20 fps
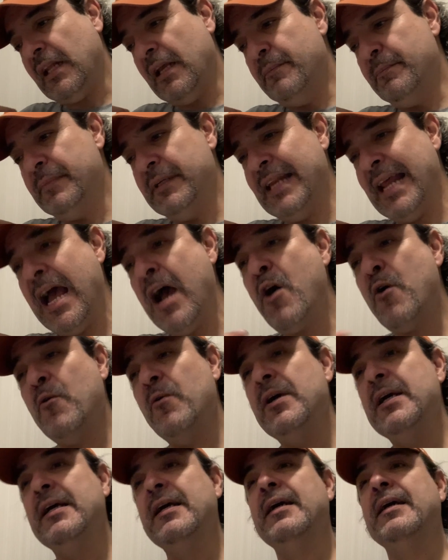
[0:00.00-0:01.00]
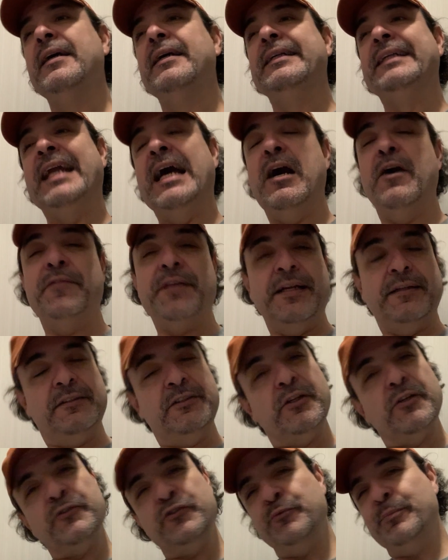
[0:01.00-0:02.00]
But now that,
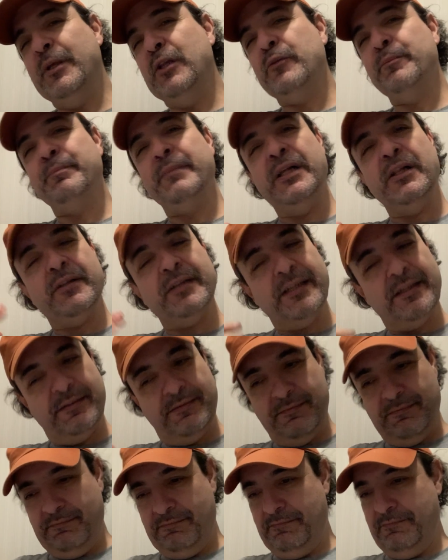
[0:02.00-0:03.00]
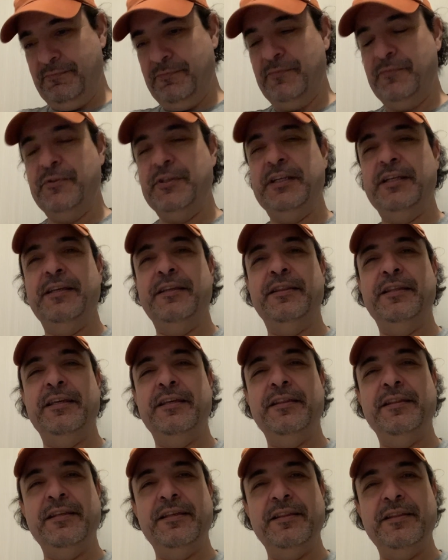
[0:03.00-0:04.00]
spilt milk and
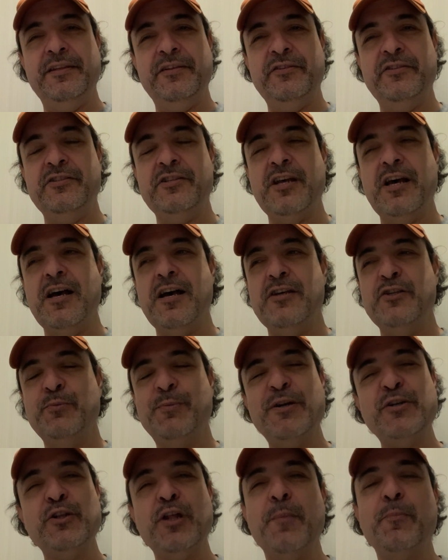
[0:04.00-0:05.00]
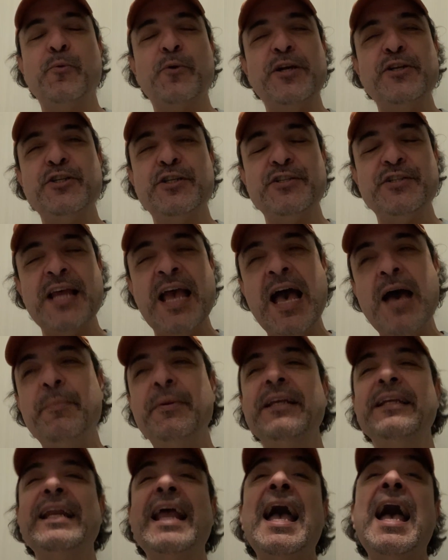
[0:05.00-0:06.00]
this special operation is
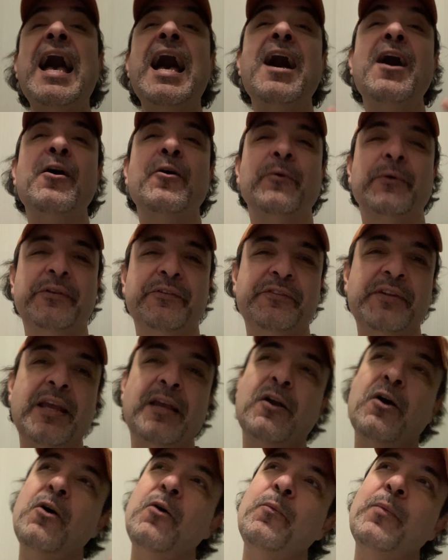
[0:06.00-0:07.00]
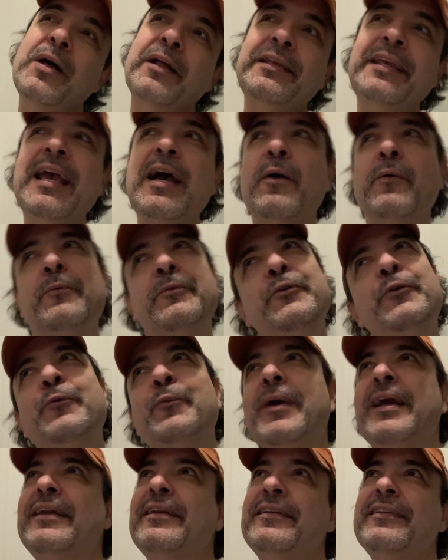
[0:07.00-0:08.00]
happening, now he's saying, oh, well, yeah,
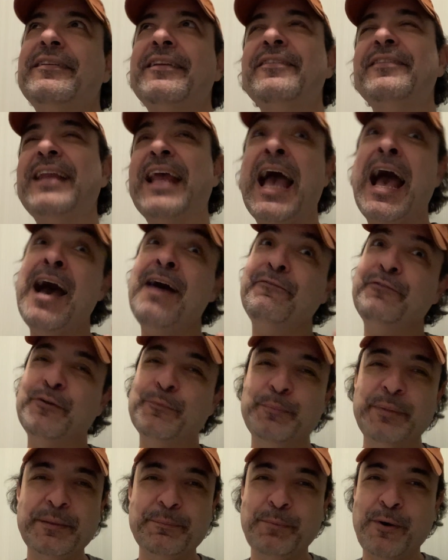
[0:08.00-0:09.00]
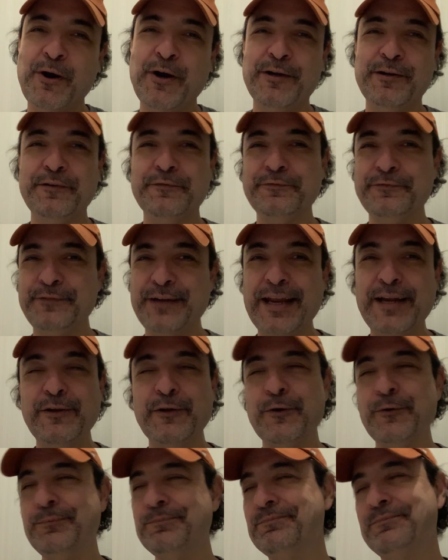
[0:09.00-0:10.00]
Ukraine doesn't have to be part of
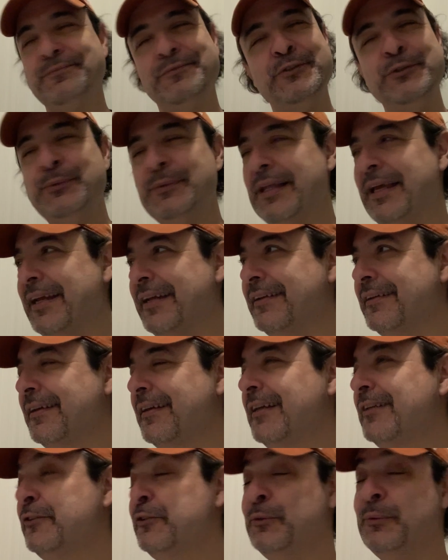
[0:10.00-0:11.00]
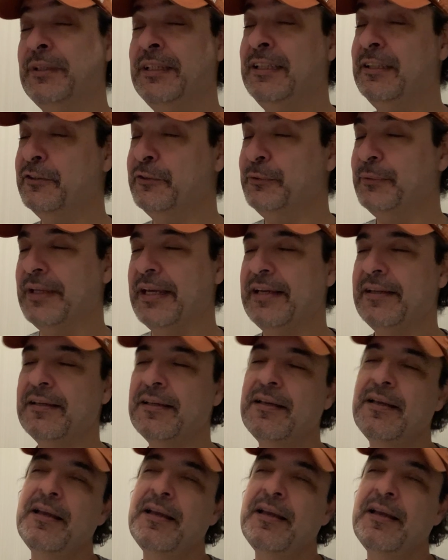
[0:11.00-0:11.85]
NATO. Too late, too little, too late.